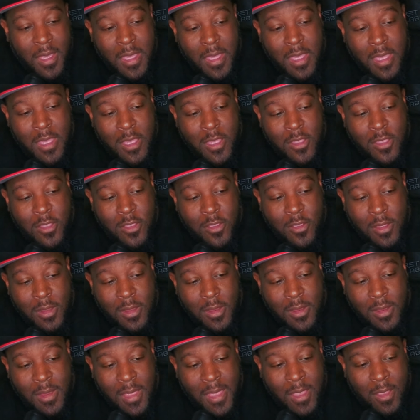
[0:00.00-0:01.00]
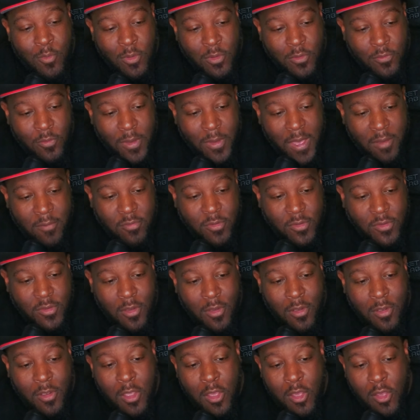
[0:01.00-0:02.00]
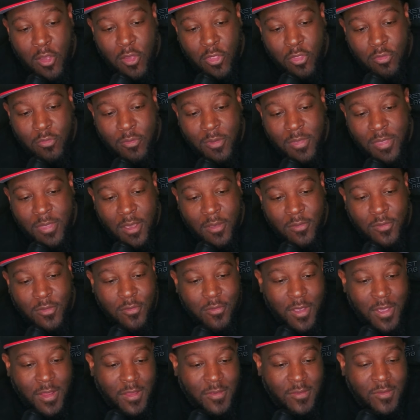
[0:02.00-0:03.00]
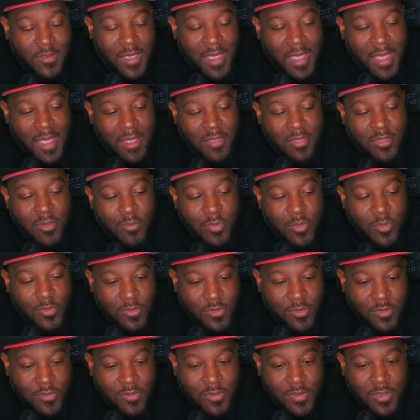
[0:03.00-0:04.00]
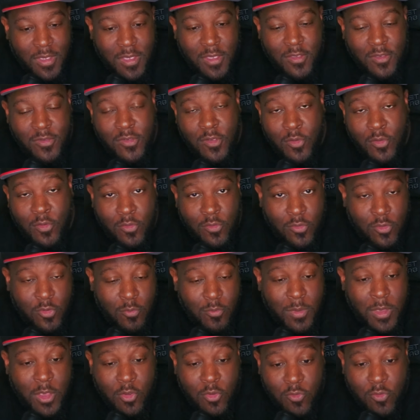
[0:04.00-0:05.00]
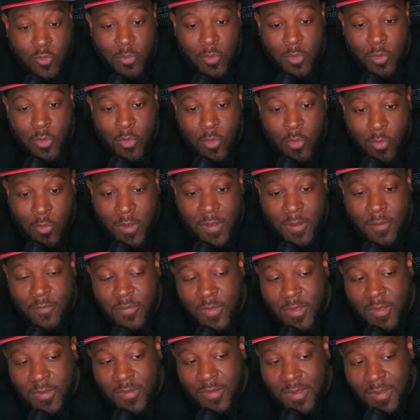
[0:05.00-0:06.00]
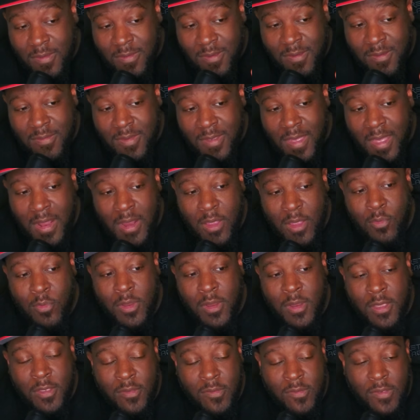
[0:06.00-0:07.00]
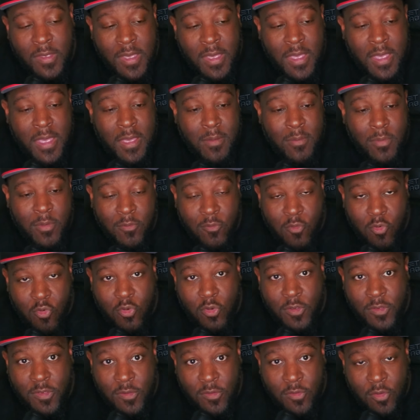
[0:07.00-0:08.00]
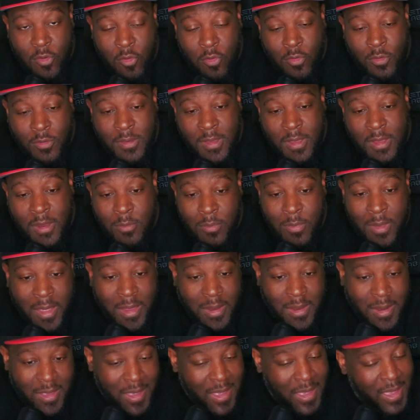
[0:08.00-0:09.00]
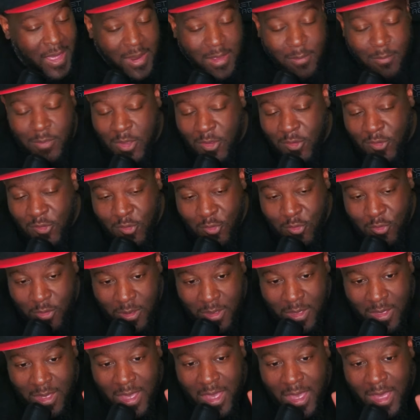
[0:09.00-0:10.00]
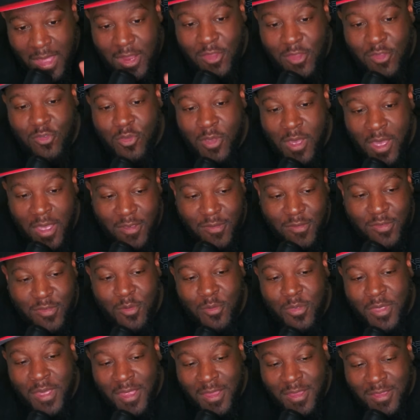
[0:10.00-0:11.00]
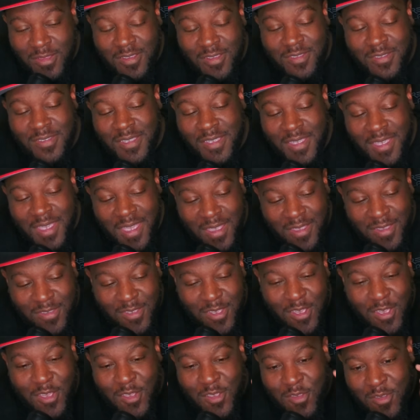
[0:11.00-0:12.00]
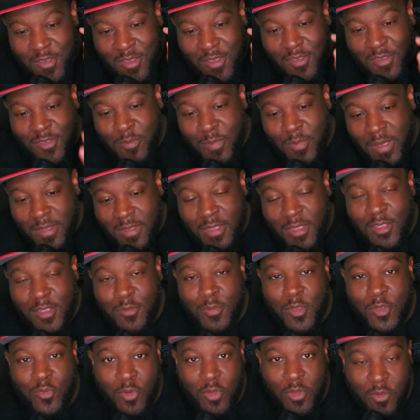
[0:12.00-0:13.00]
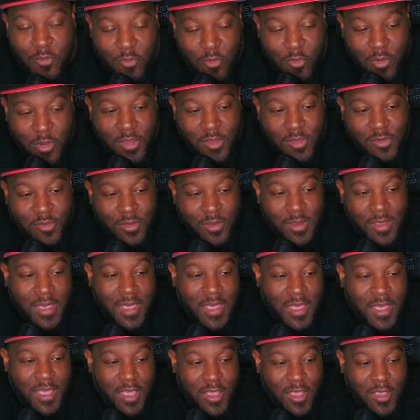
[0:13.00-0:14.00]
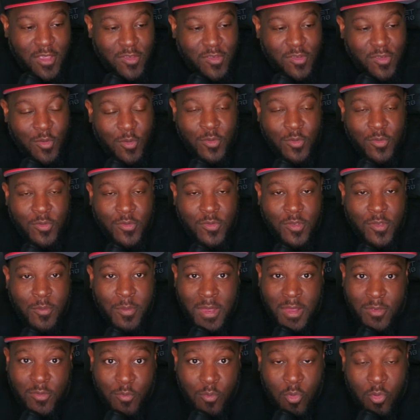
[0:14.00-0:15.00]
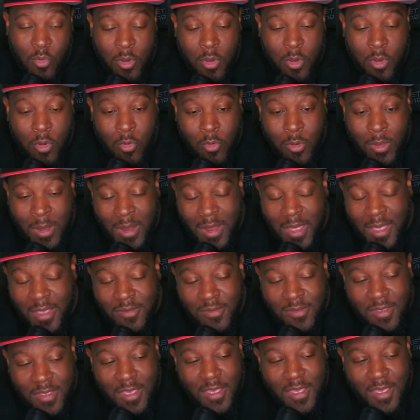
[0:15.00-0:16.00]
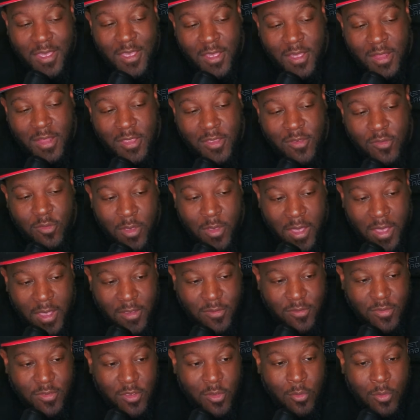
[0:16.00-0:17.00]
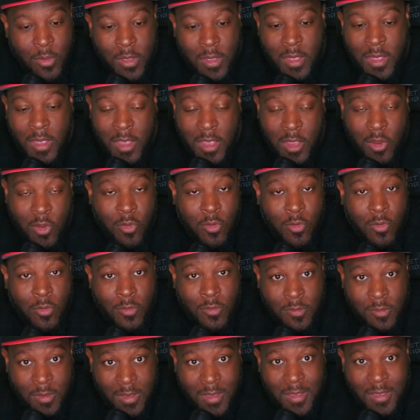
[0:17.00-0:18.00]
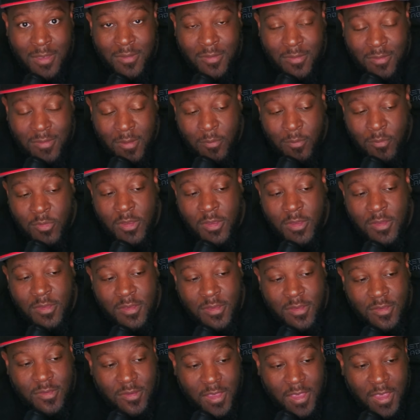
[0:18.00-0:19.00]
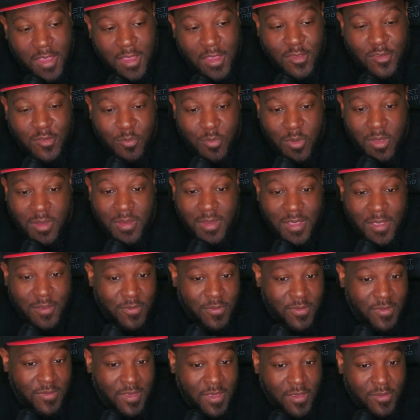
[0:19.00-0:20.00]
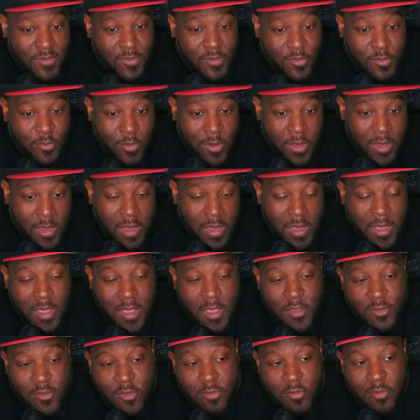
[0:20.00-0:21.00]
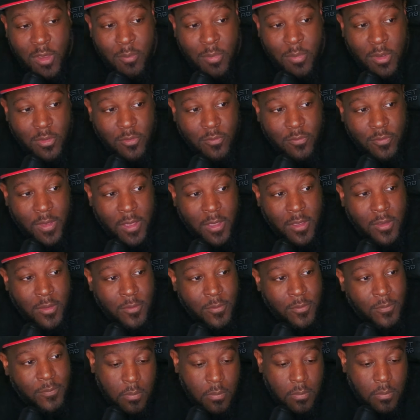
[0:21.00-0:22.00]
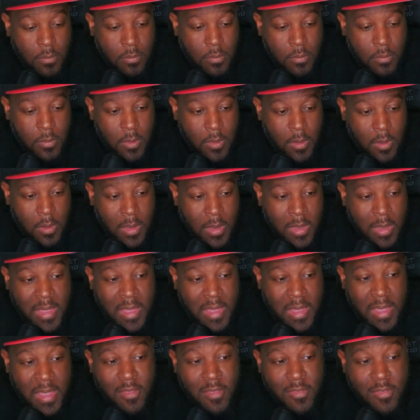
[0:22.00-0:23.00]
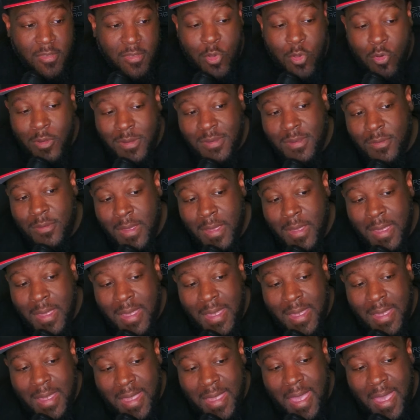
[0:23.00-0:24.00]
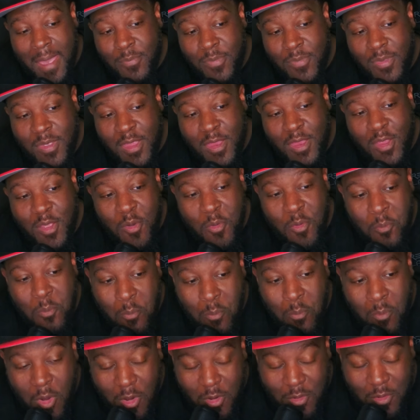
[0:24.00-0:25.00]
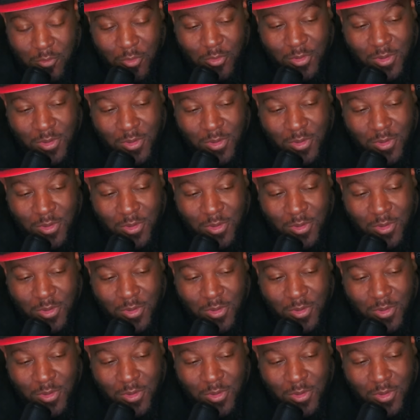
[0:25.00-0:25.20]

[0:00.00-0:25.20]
You get a wonderful avatar, 3,000 credits, and the boosters. So it's going to be super cool if this is exactly what it is. But of course, these are all data mined. Like, I got to make sure I let you guys know that just in case you're expecting it to be 2,400, it shows up and it's more or less. At least you guys know it all is subject to change. But if it stays this way, it's a great bundle value. And then we go on to Captain Marvel.